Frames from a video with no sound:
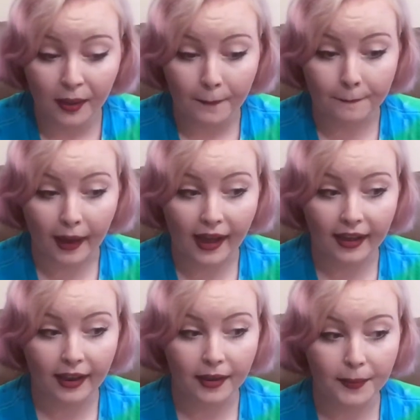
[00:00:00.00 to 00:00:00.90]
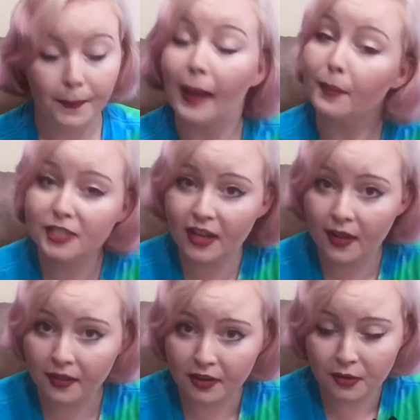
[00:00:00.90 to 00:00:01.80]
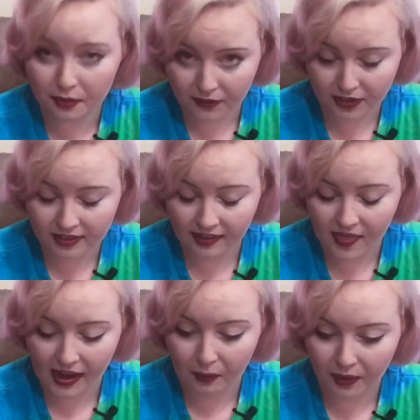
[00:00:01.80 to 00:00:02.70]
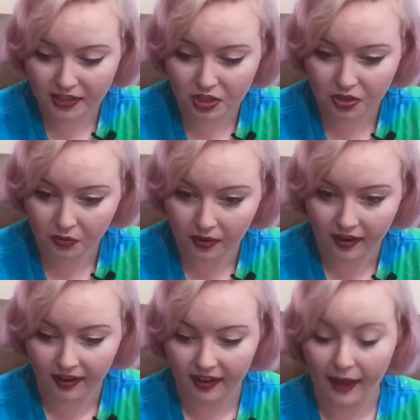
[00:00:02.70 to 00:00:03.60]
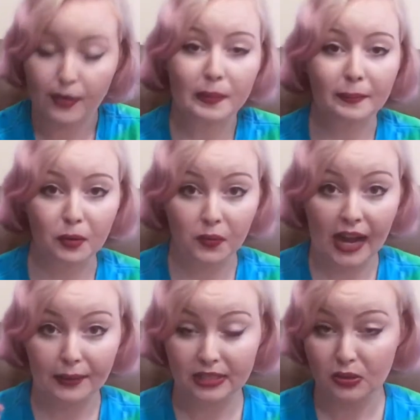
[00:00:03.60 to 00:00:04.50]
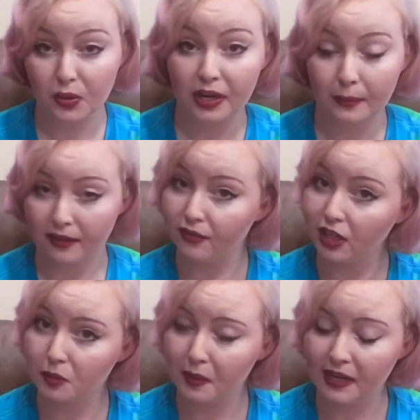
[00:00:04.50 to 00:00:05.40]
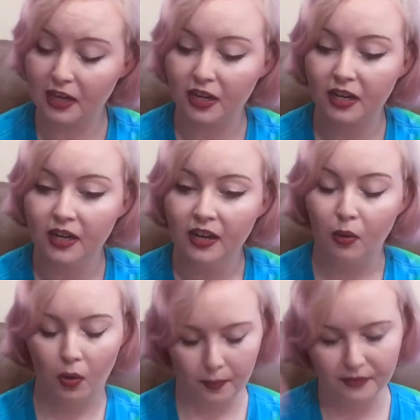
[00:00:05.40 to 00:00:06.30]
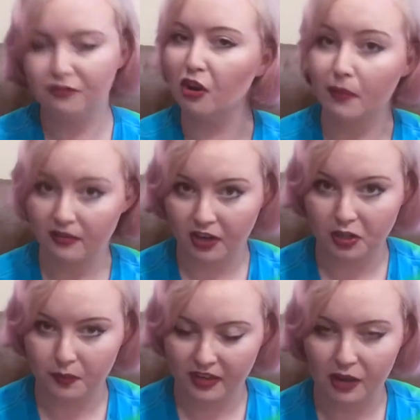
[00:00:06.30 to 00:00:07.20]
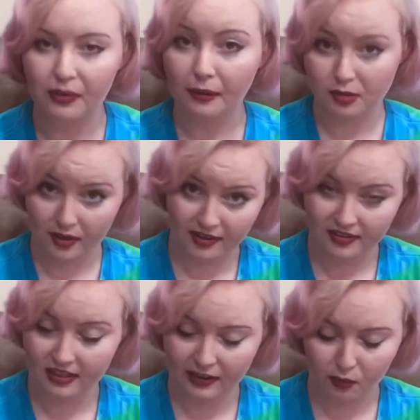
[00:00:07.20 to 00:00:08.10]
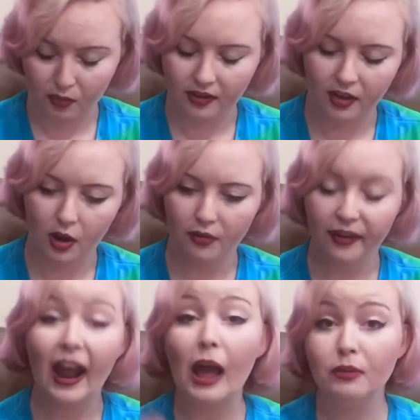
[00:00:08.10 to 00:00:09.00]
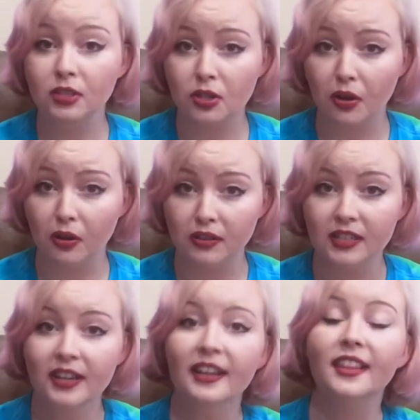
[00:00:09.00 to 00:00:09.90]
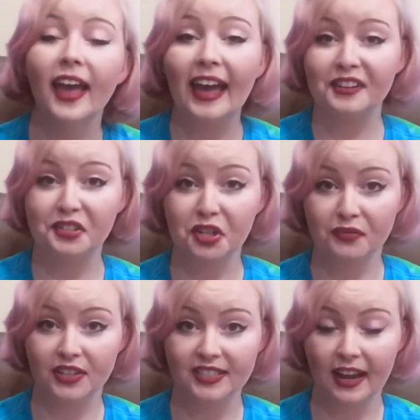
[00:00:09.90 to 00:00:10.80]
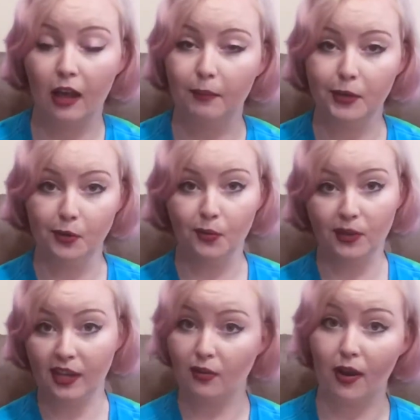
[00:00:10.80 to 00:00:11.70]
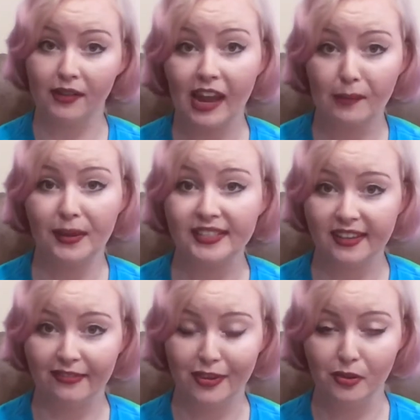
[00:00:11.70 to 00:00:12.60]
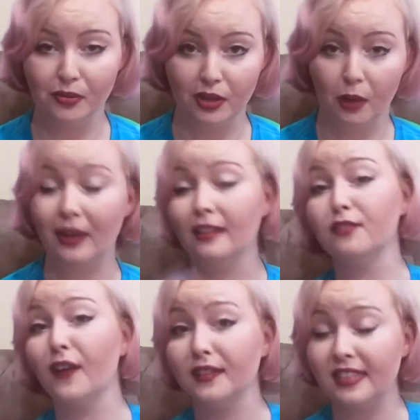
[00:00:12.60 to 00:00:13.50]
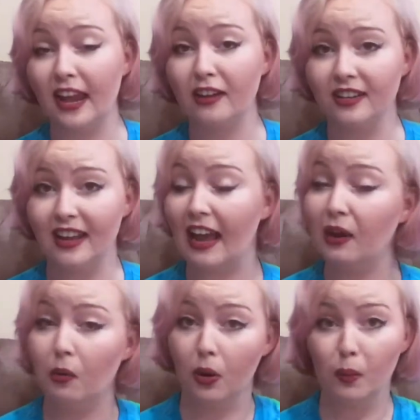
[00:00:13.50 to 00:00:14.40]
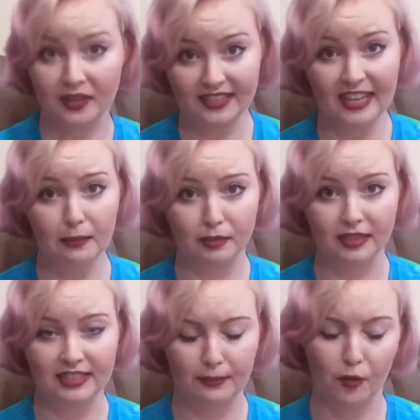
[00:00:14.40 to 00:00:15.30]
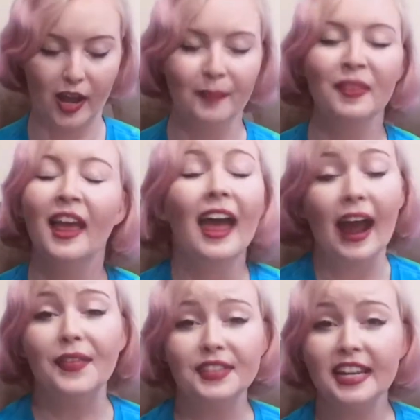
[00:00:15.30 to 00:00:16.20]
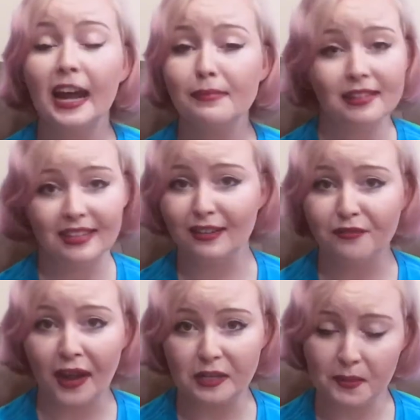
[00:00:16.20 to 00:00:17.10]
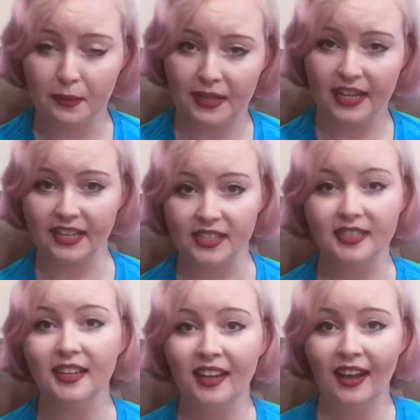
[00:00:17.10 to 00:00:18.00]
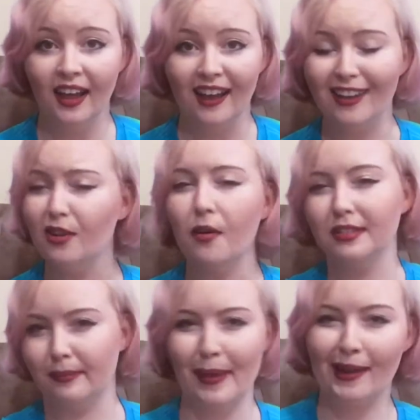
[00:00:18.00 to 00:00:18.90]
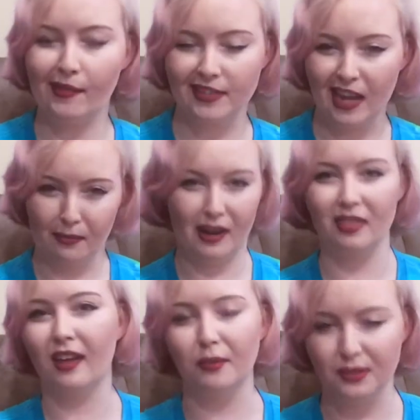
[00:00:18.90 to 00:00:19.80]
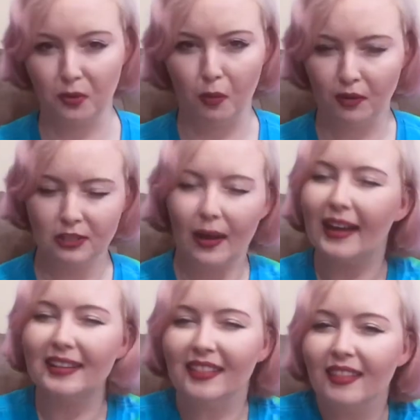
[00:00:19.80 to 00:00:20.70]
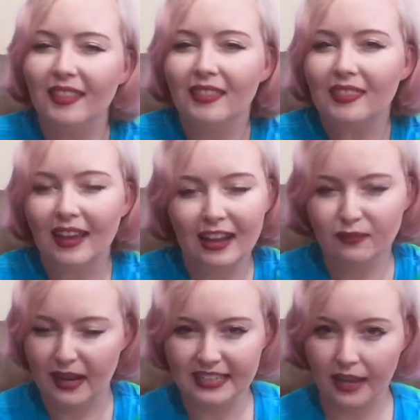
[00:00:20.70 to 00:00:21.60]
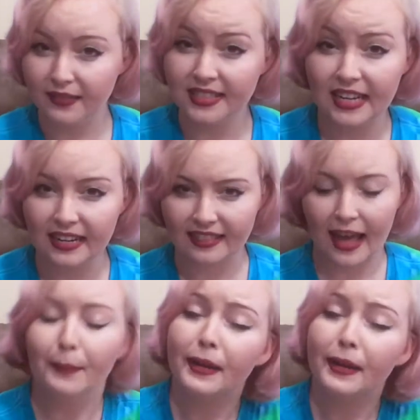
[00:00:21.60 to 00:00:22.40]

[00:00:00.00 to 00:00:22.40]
My particular university that I went to, I remember when I was touring my freshman year, or before my freshman year when I was trying to decide if I wanted to go there, I was told they had a service to help you get around campus if you, you know, either felt scared at night or were disabled in some way. At the time, that didn't affect me because I knew I was in pain all the time, but I thought it was normal, so I didn't think of myself as needing that.